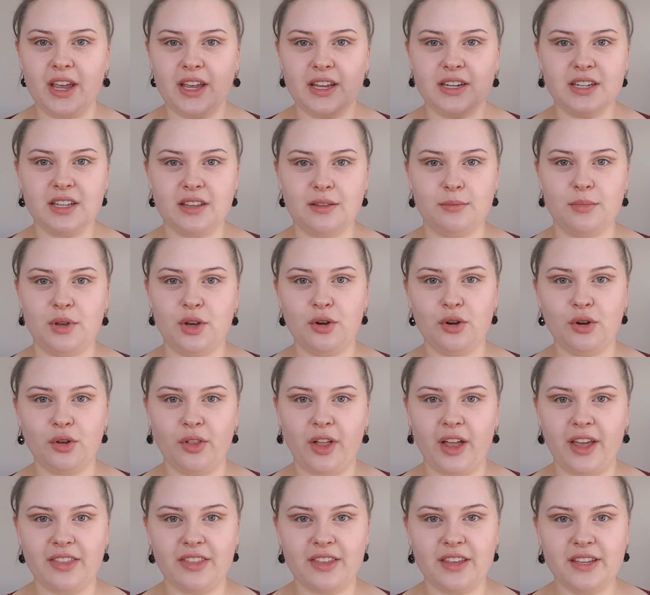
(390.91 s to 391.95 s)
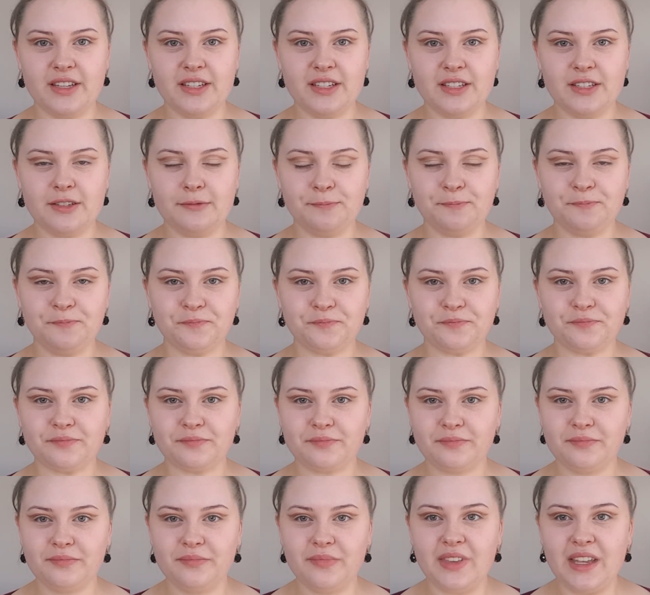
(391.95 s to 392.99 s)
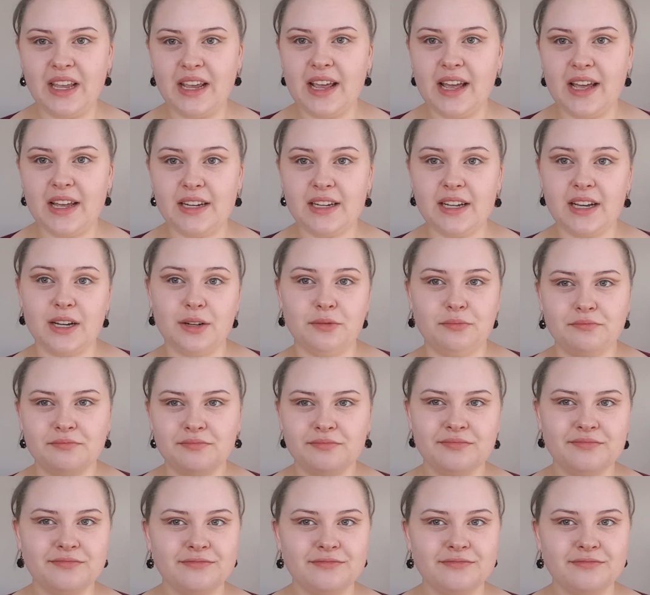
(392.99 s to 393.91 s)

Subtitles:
into the mirror like this, and